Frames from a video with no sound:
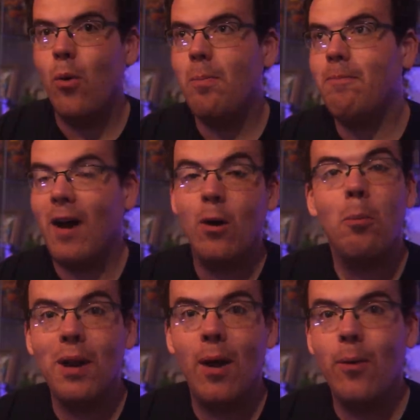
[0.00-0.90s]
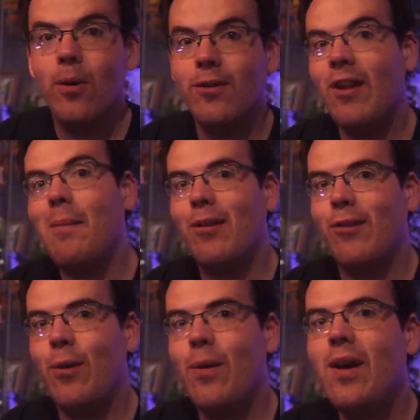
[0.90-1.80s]
or final blow, on
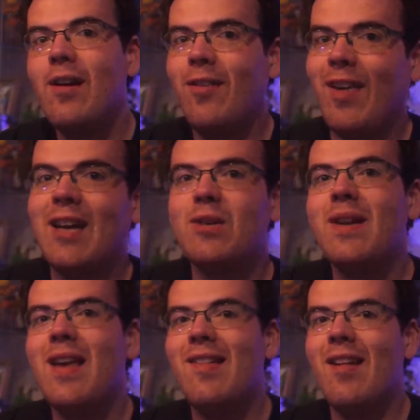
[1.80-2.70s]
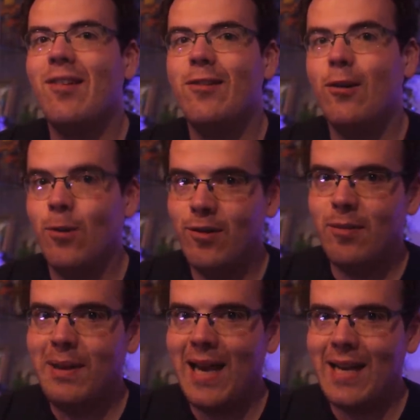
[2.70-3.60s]
Zamasu, scattering his essence across
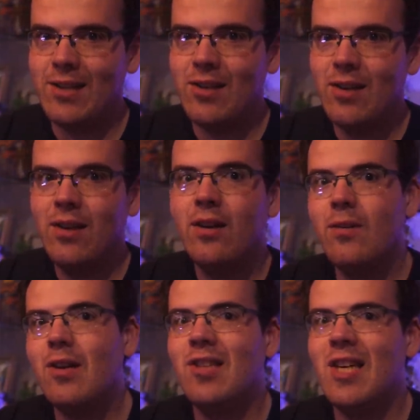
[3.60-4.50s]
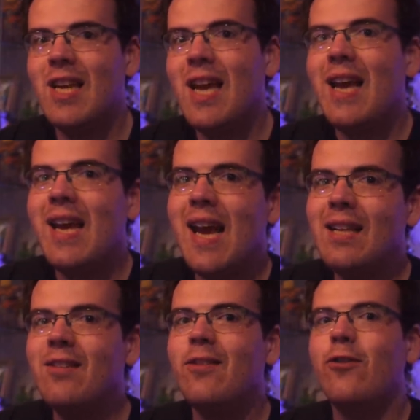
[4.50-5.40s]
the planet. Granted, he
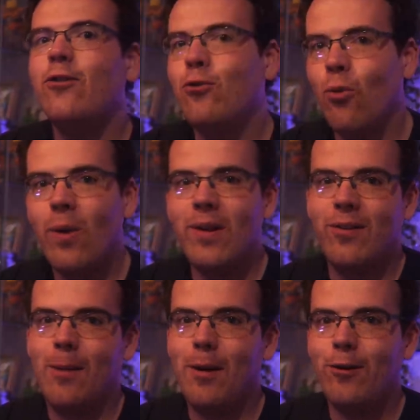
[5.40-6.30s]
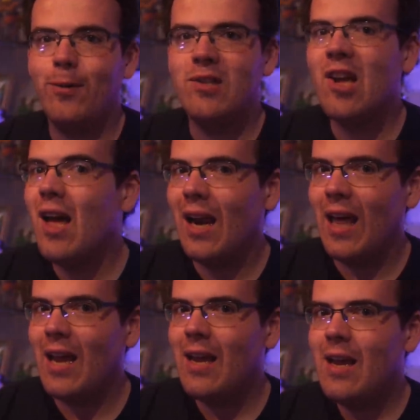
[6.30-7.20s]
hadn't destroyed Zamasu
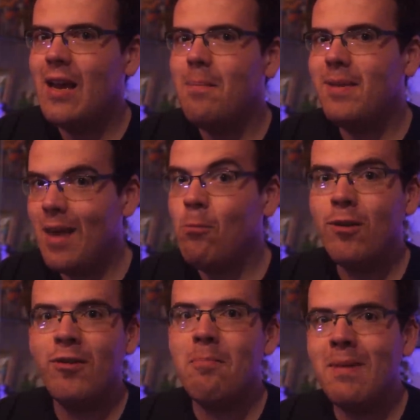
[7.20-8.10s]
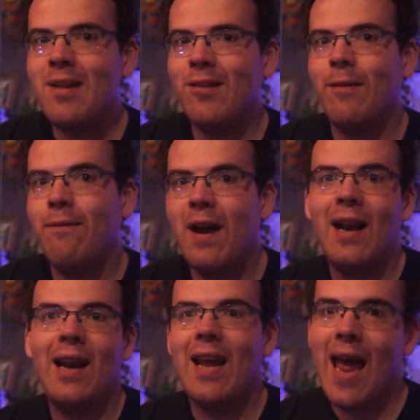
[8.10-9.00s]
entirely, but there was a means to
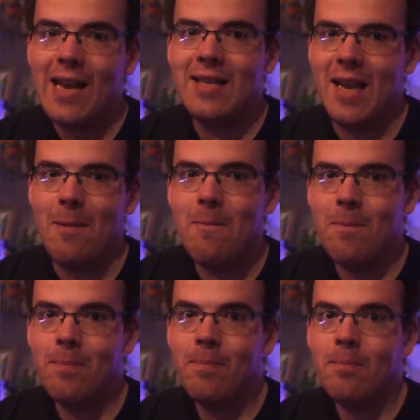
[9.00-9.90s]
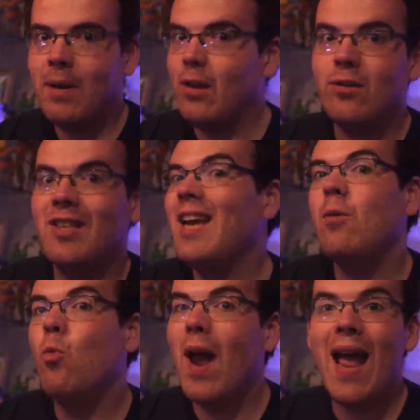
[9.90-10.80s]
finally end him, but it got them
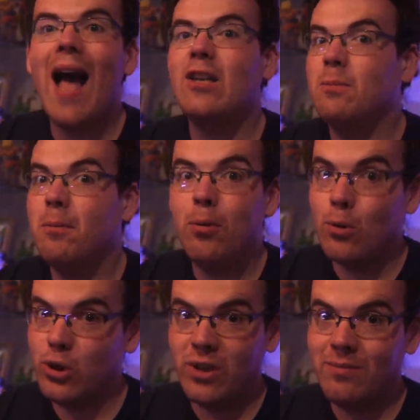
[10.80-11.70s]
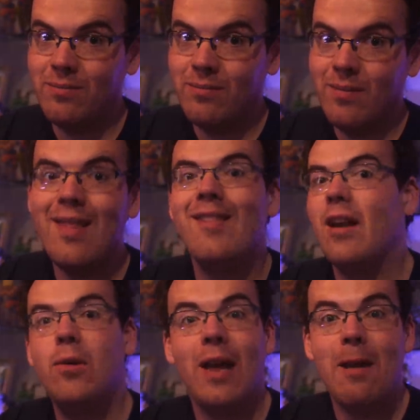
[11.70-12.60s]
taken way out of proportion.
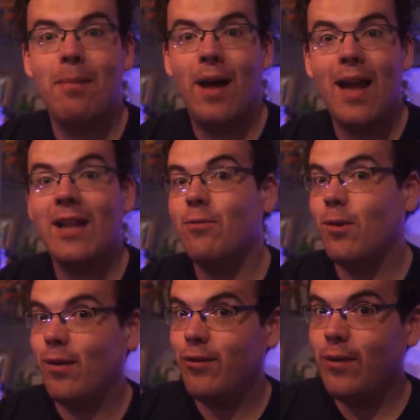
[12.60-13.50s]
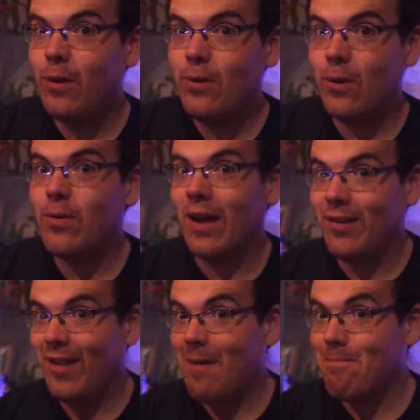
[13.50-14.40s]
Zeno came by at the request of Goku,
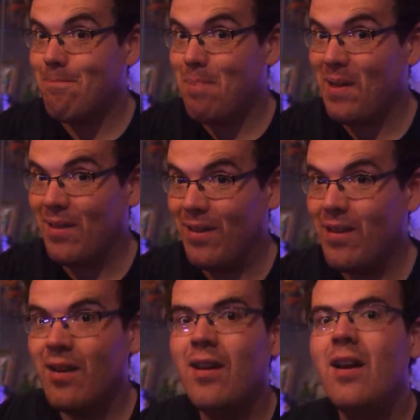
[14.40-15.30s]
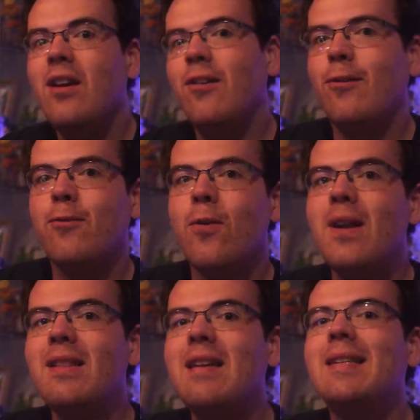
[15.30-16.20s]
thanks to that button,
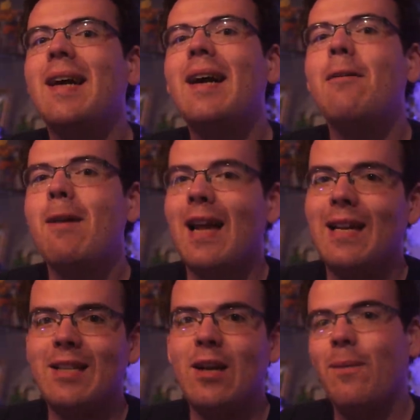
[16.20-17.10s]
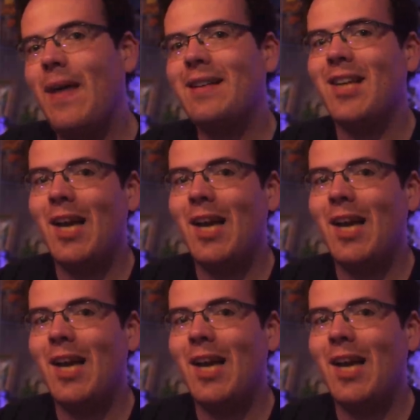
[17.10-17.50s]
destroying the entire reality of that